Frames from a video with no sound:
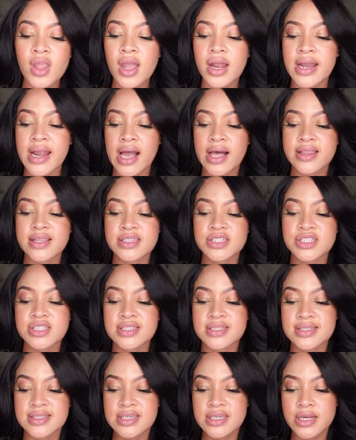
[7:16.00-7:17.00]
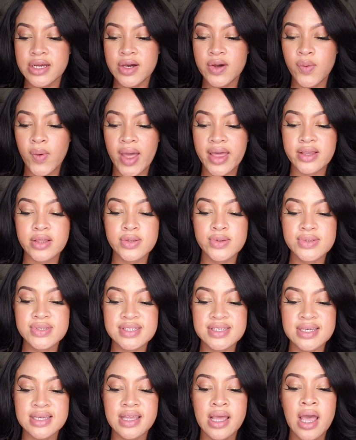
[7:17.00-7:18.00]
now the Shiseido White
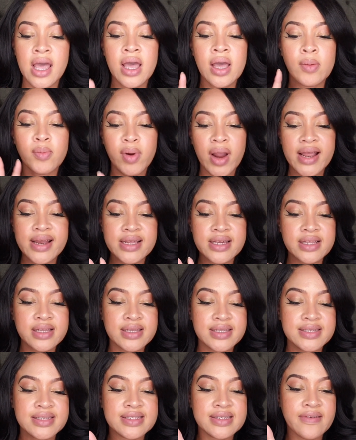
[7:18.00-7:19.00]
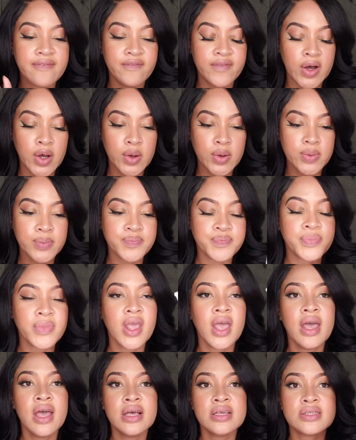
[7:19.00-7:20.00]
Lucent Brightening Cleansing Foam.
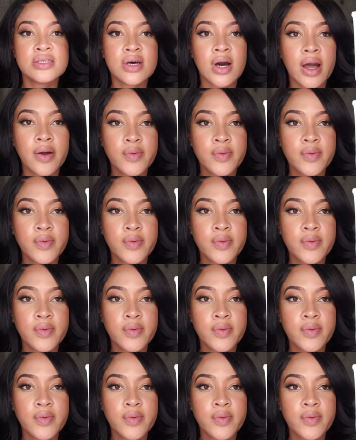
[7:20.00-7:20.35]
So I